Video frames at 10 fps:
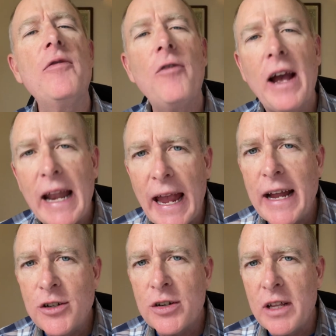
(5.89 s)

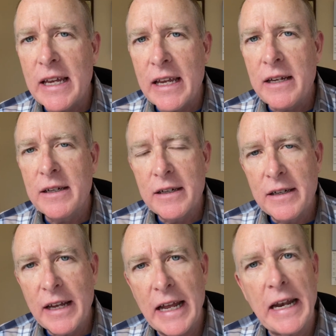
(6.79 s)
financially
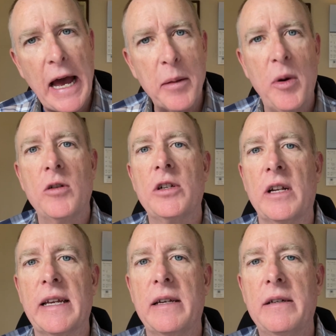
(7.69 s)
and not
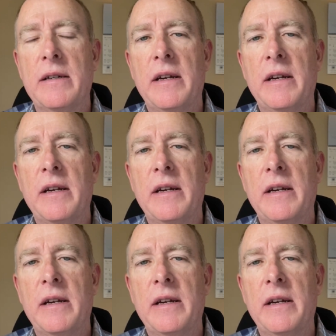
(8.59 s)
emotionally.